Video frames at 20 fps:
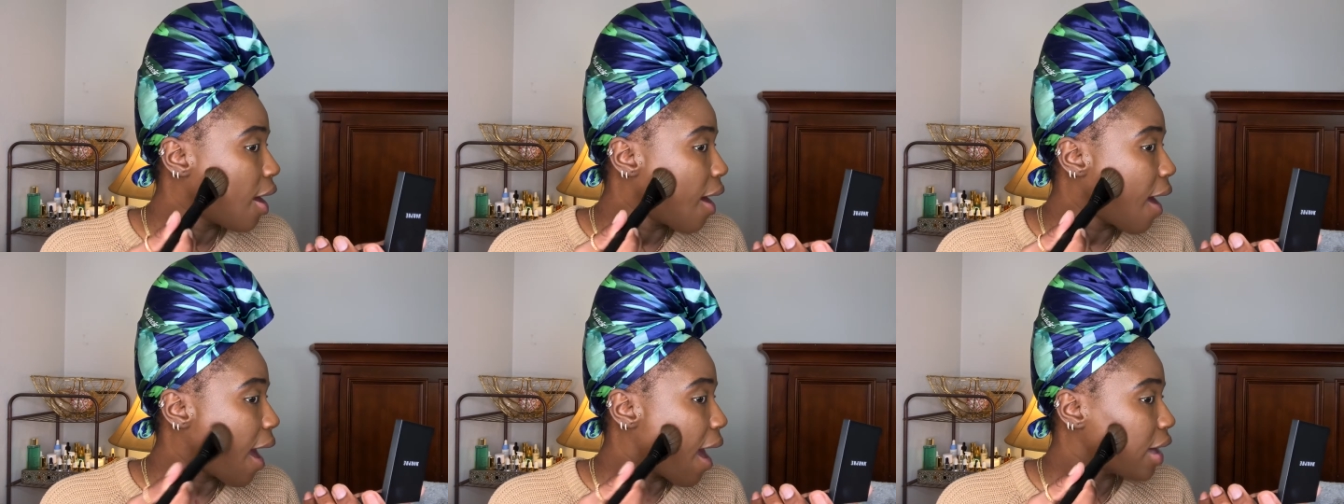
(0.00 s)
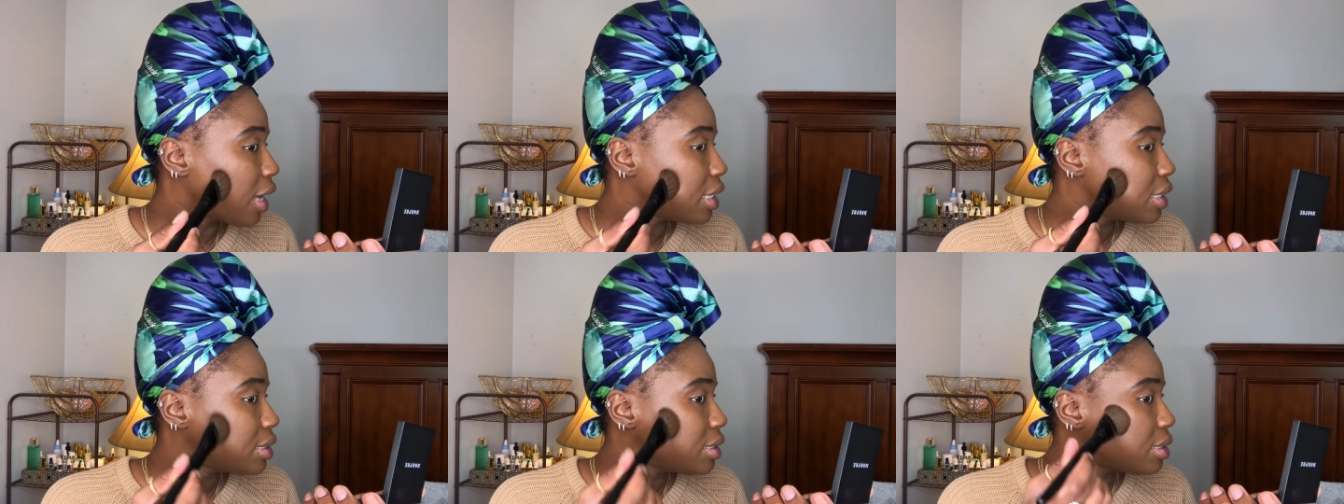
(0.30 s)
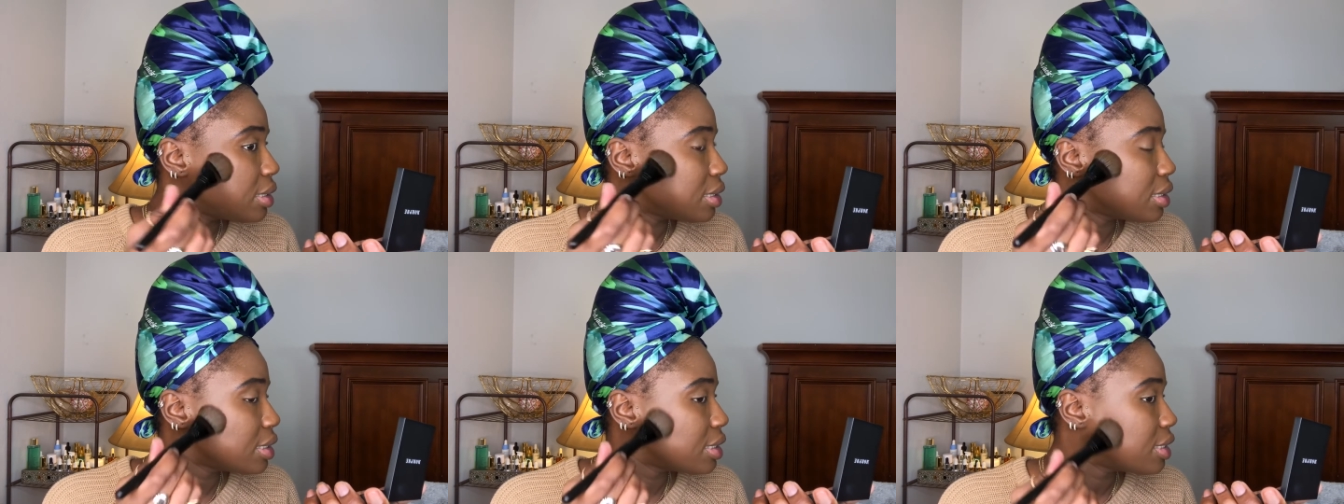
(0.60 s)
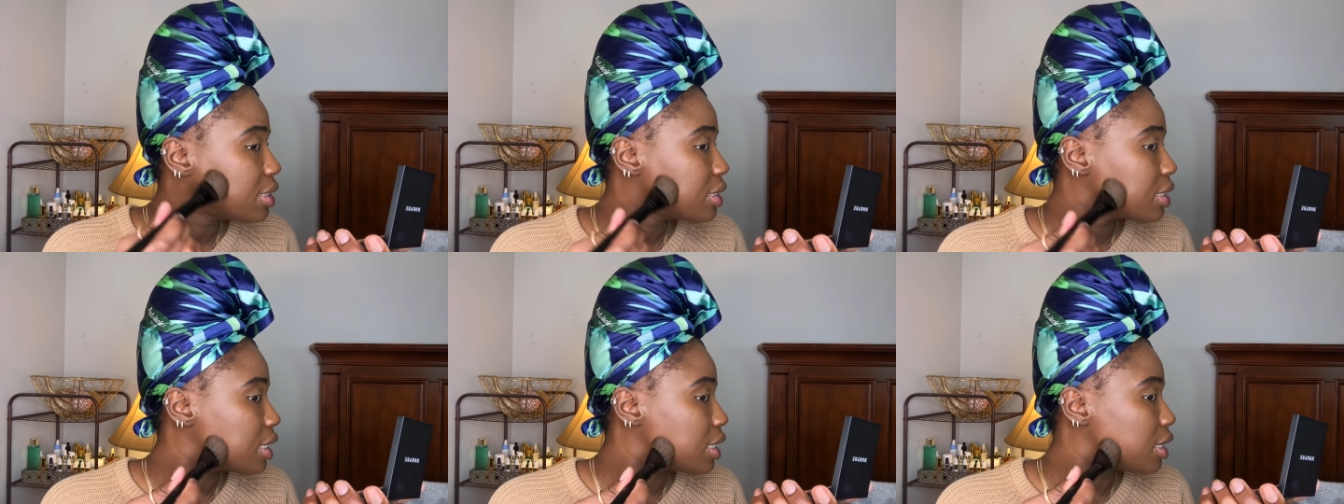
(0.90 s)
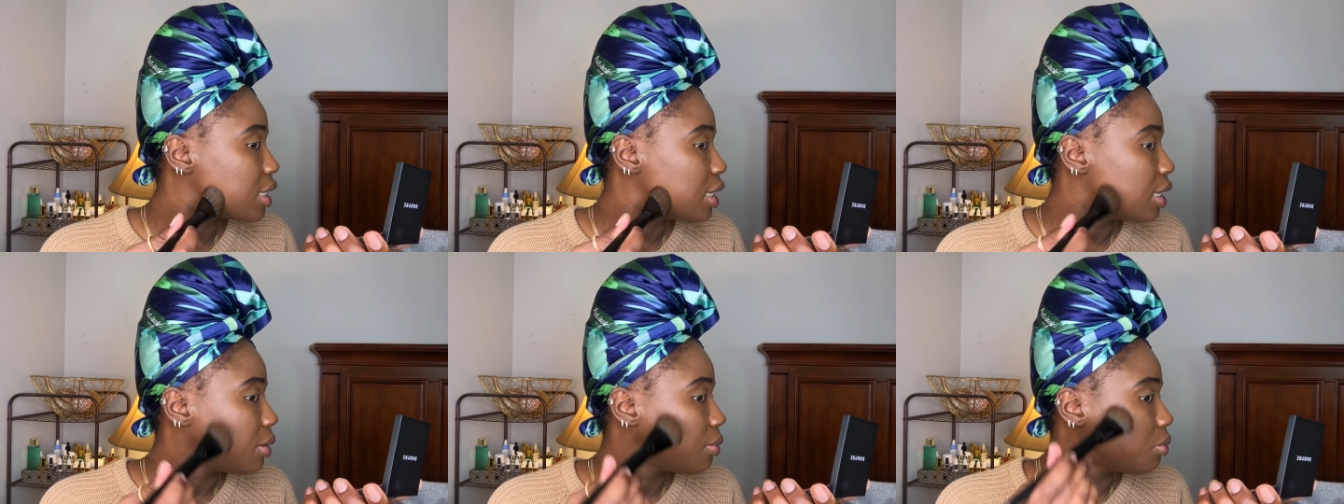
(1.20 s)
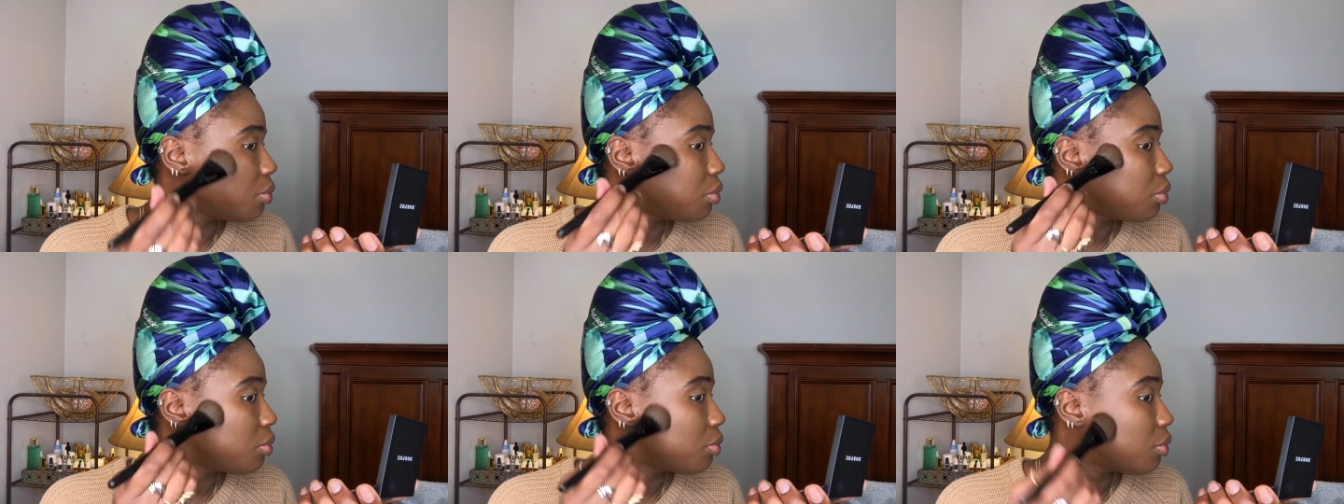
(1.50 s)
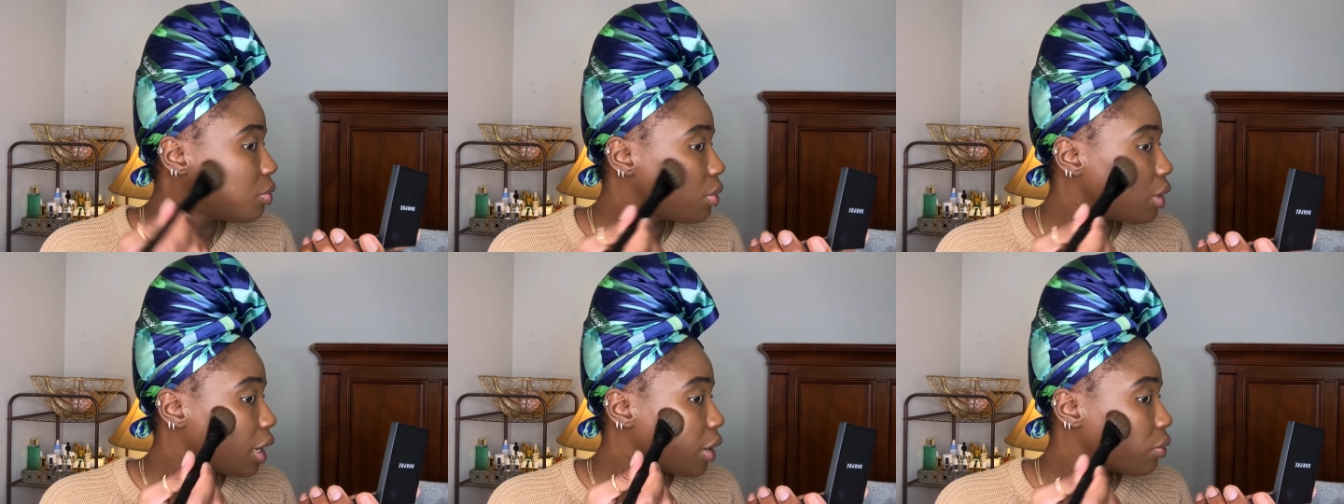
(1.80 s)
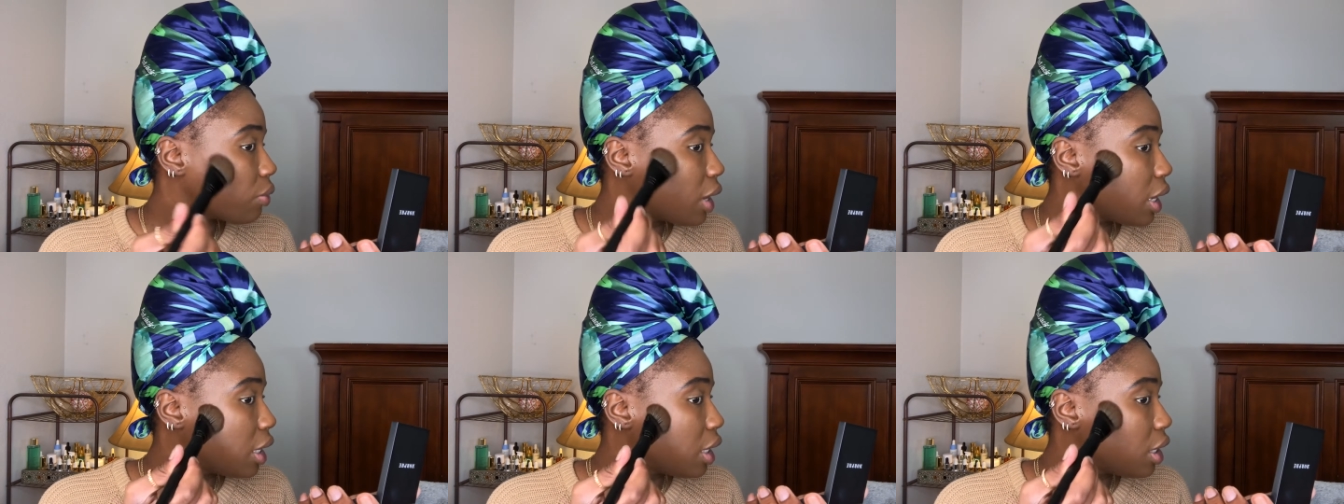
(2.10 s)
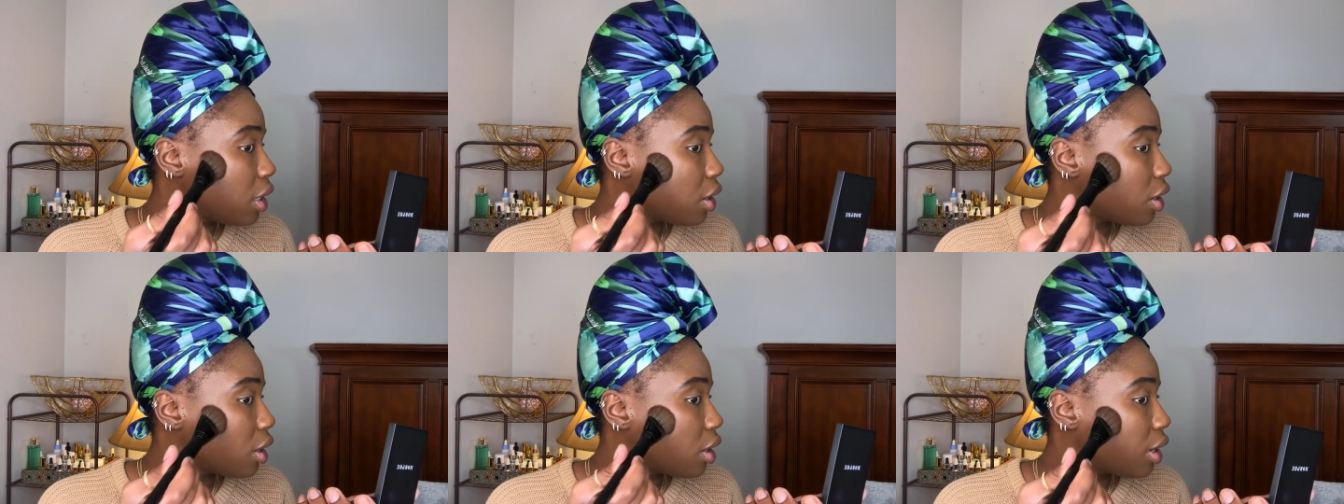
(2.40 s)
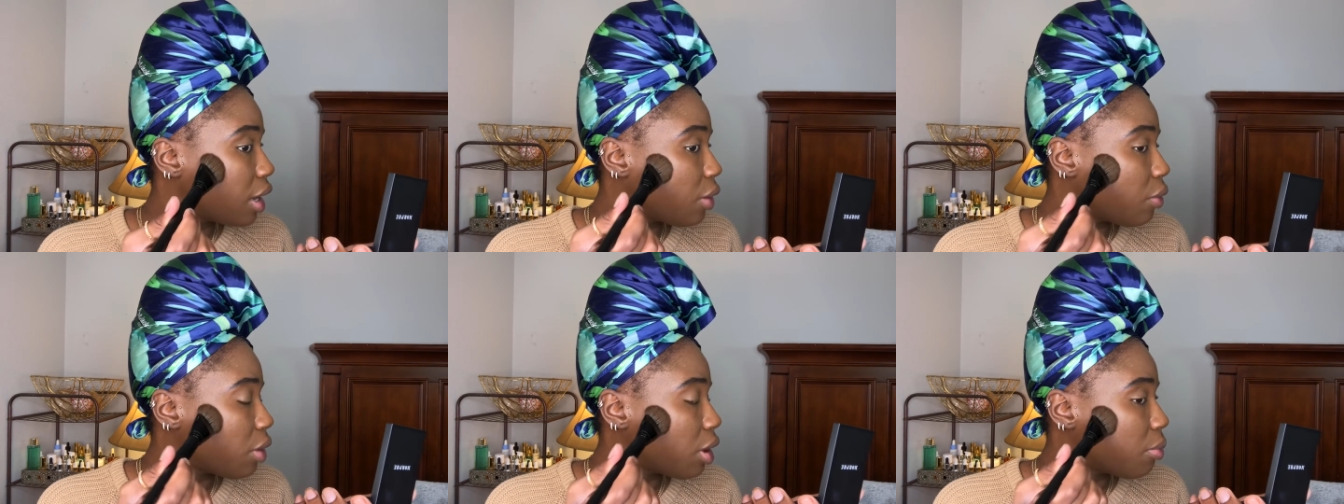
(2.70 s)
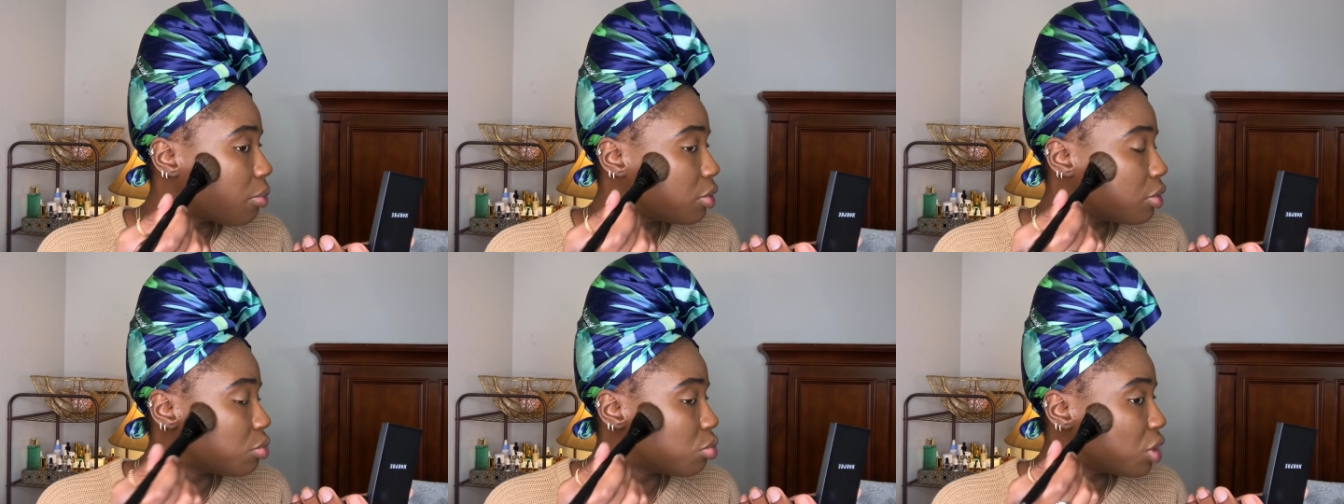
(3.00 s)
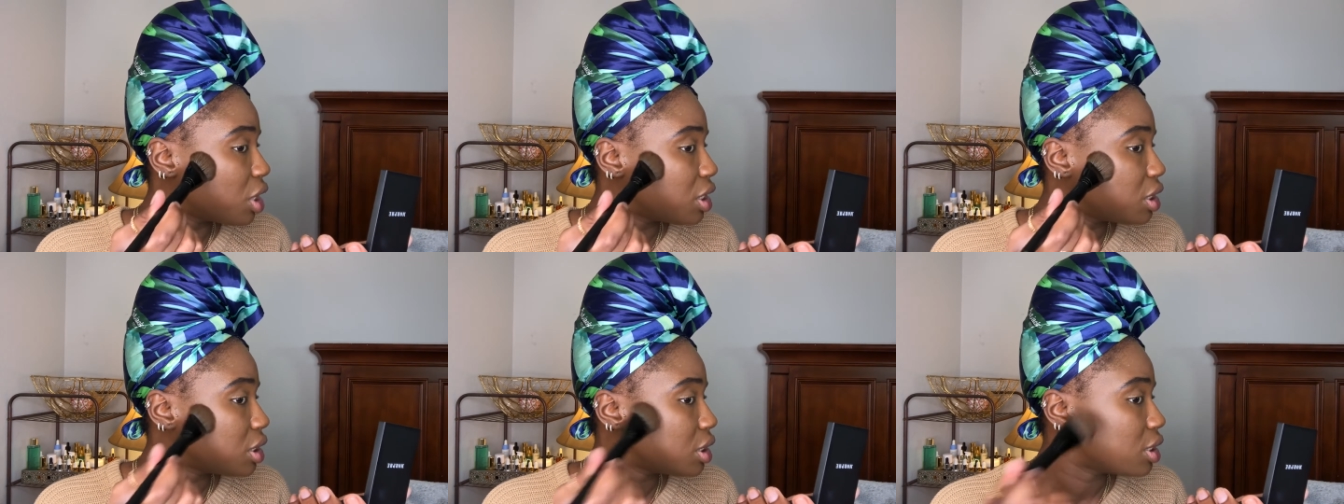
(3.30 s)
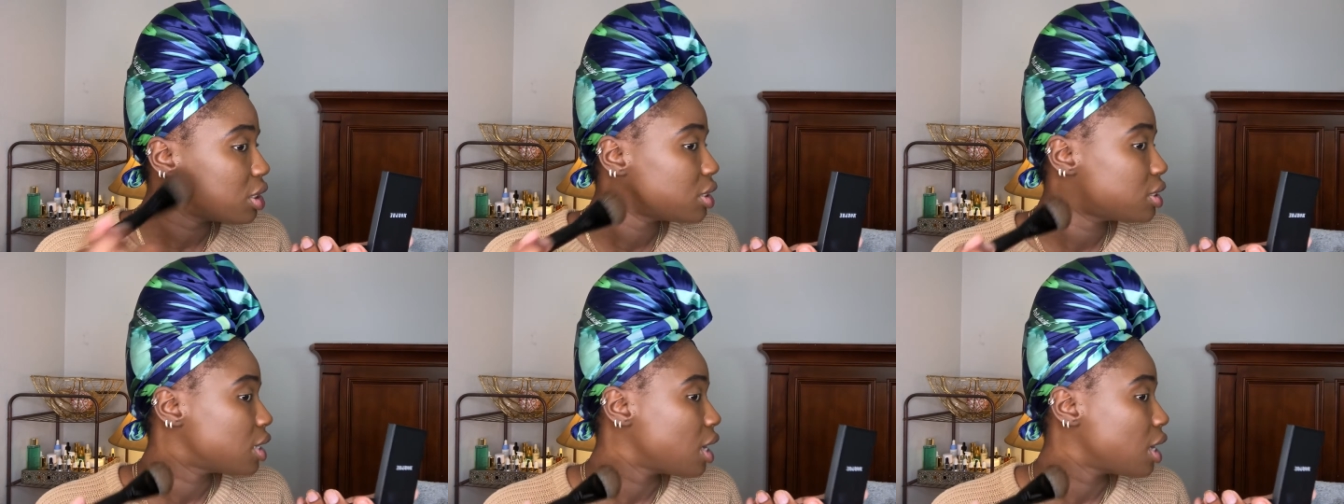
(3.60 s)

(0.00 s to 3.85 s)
I could still see them, like right here, like where the brush is.